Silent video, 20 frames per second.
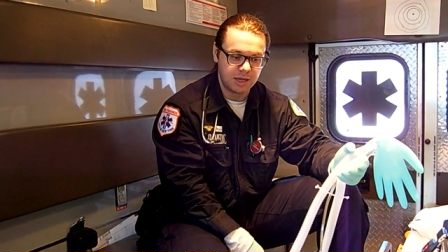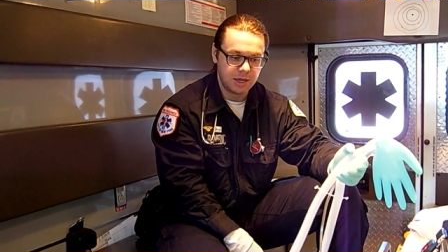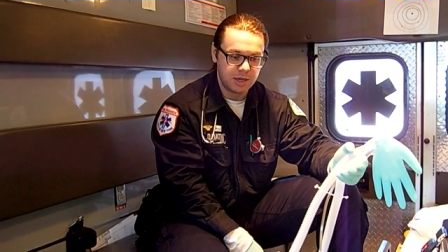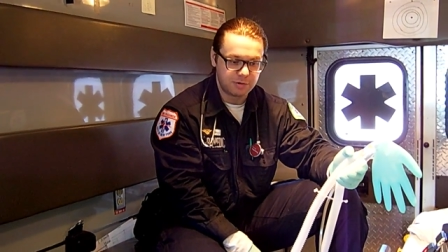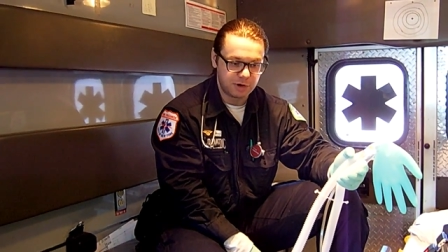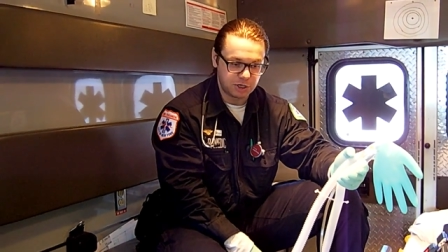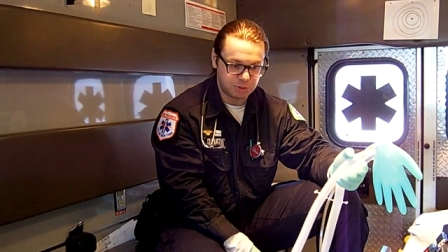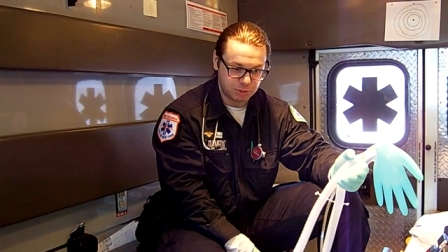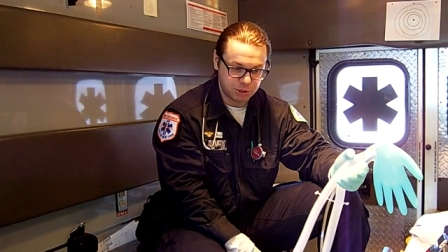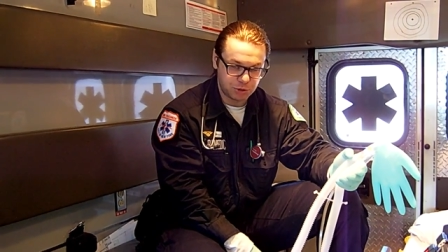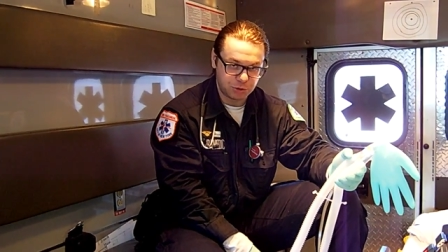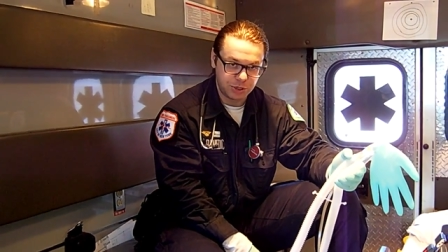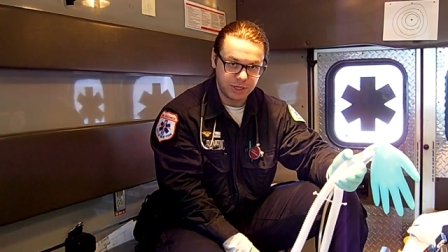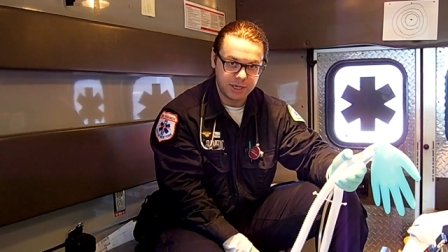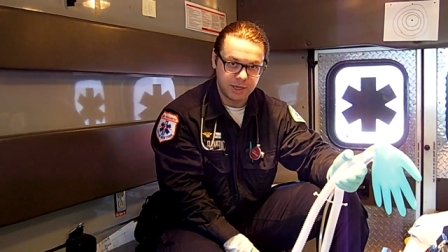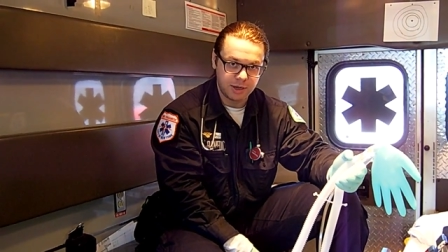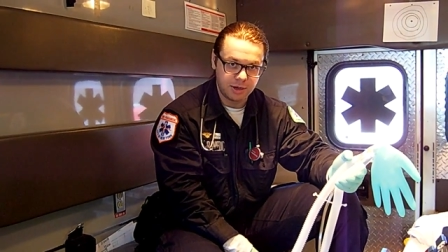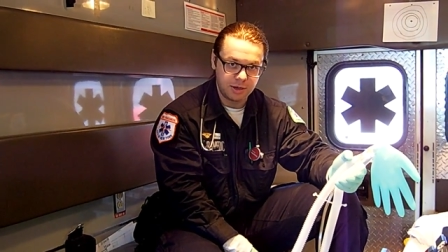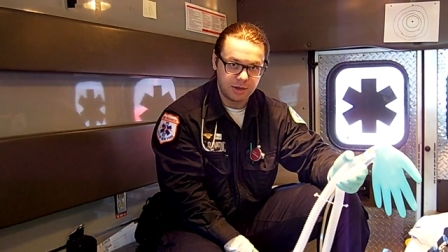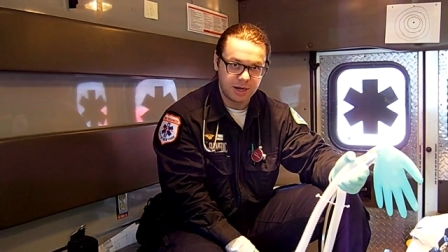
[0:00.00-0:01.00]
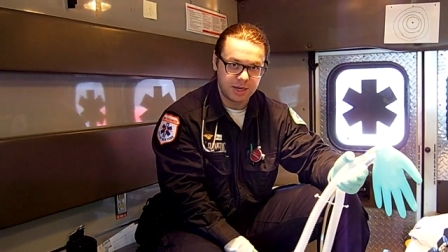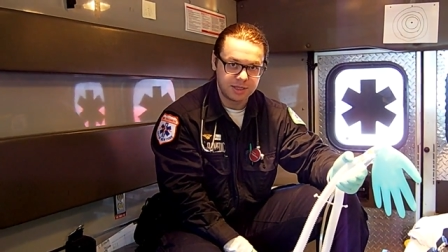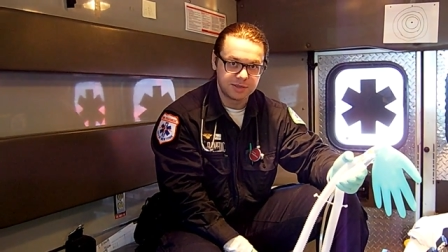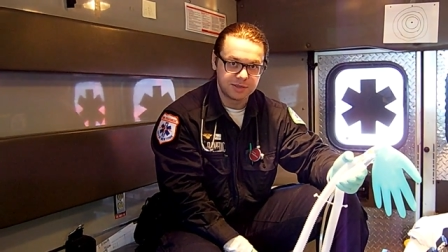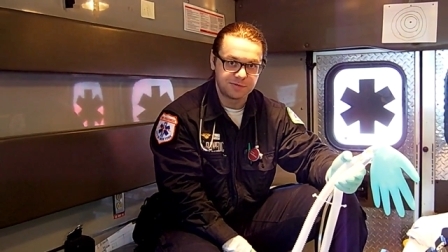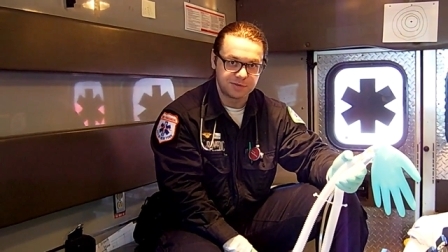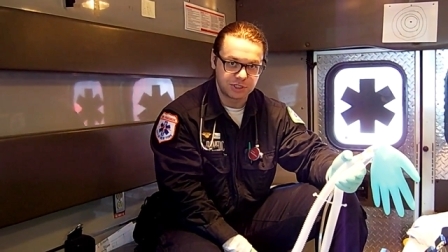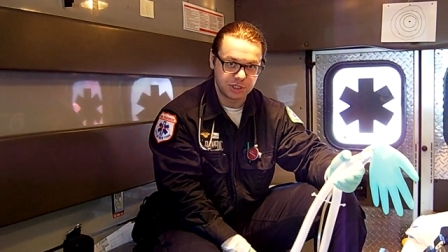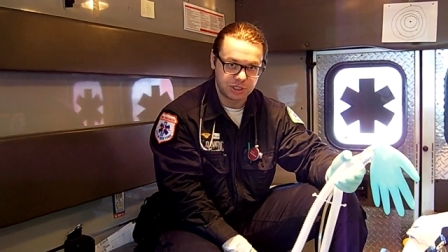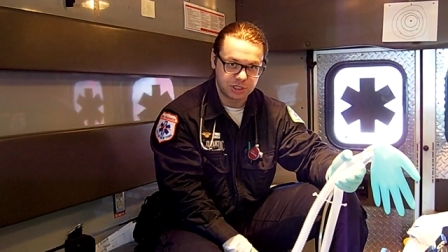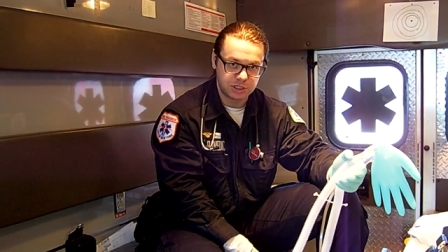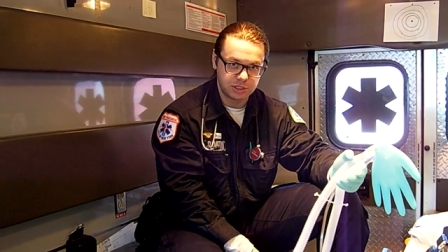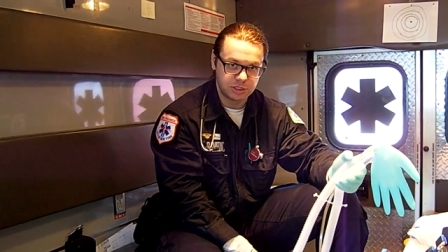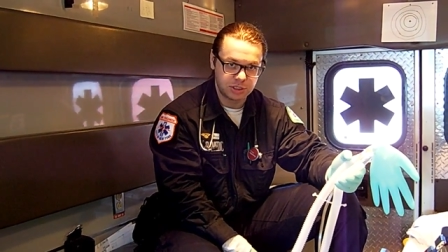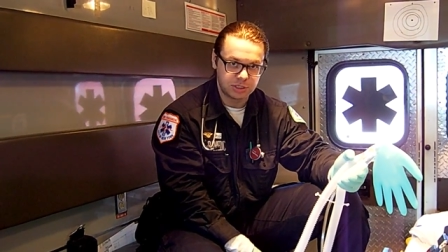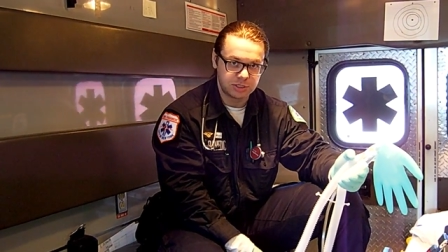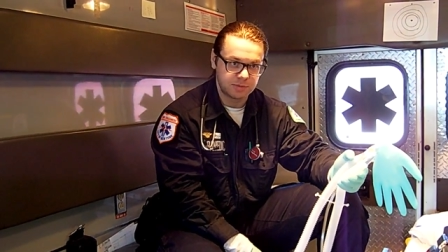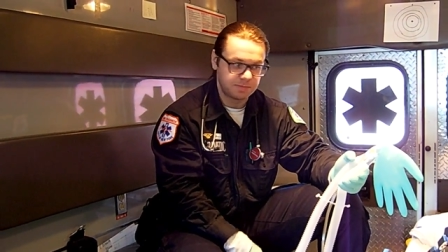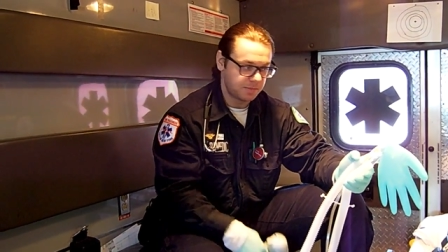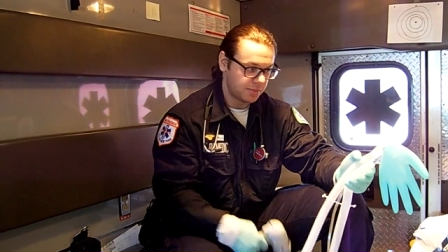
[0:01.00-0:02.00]
respiratory care and the
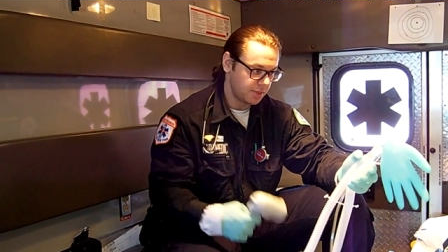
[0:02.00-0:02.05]
physicians.